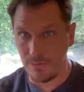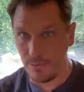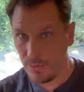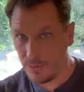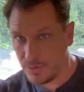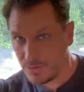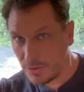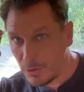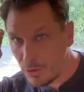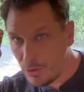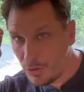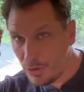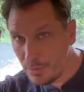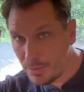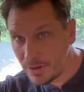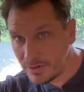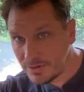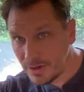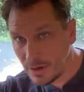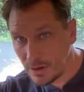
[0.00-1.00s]
where there's a little
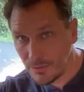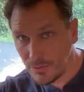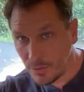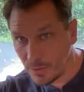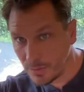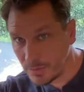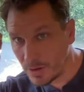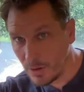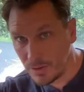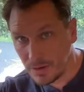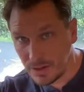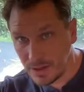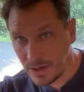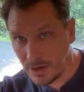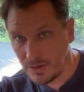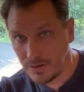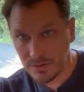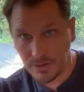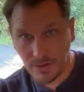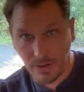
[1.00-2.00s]
bit of Terraform code in here.